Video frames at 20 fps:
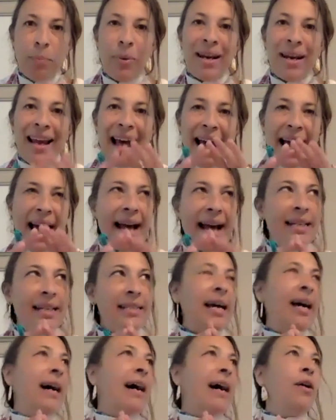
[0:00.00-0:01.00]
but as
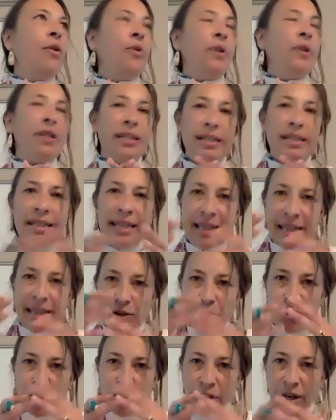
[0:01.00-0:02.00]
how it is
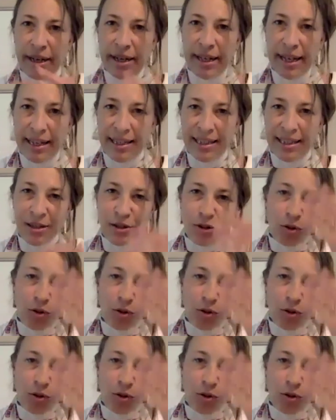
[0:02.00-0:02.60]
interconnected